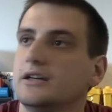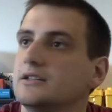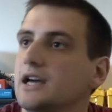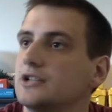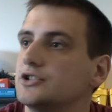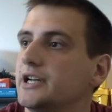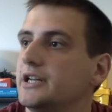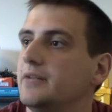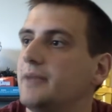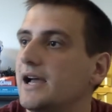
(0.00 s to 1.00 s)
kind of trying to
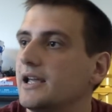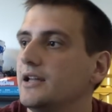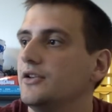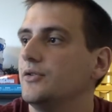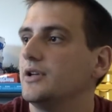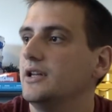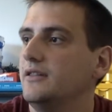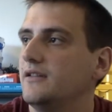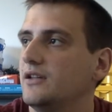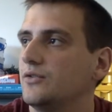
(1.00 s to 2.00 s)
get back into it,
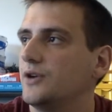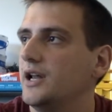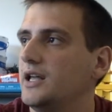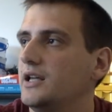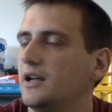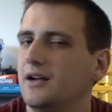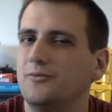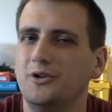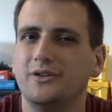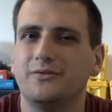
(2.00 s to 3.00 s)
get things ready. I've
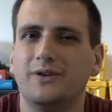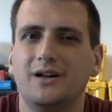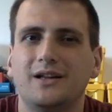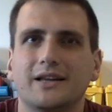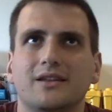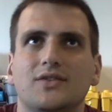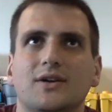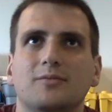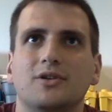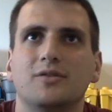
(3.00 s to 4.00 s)
really felt like this
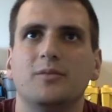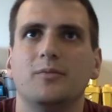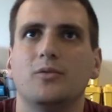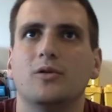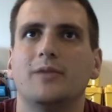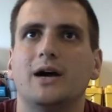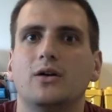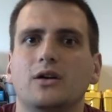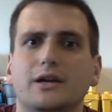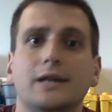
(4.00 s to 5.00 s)
summer has been more
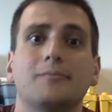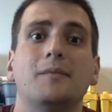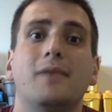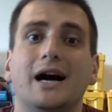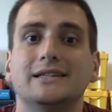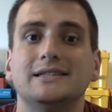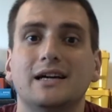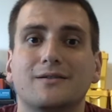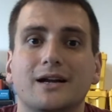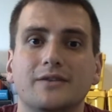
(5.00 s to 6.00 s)
about getting my
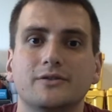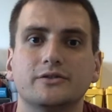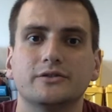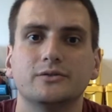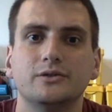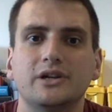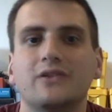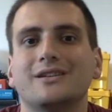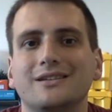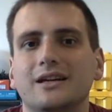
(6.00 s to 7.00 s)
mindset ready for the school
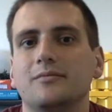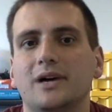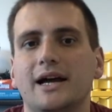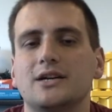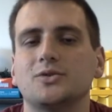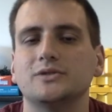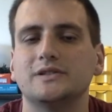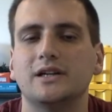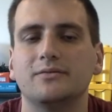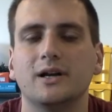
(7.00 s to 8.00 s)
year than getting my actual
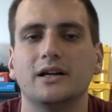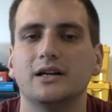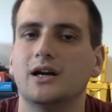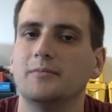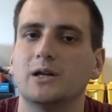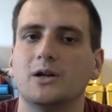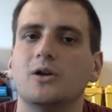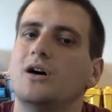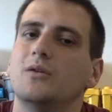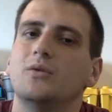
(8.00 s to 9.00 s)
stuff ready. I mean, I
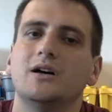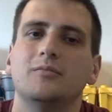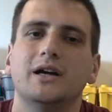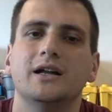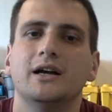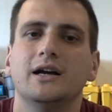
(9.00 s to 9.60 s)
know I will, but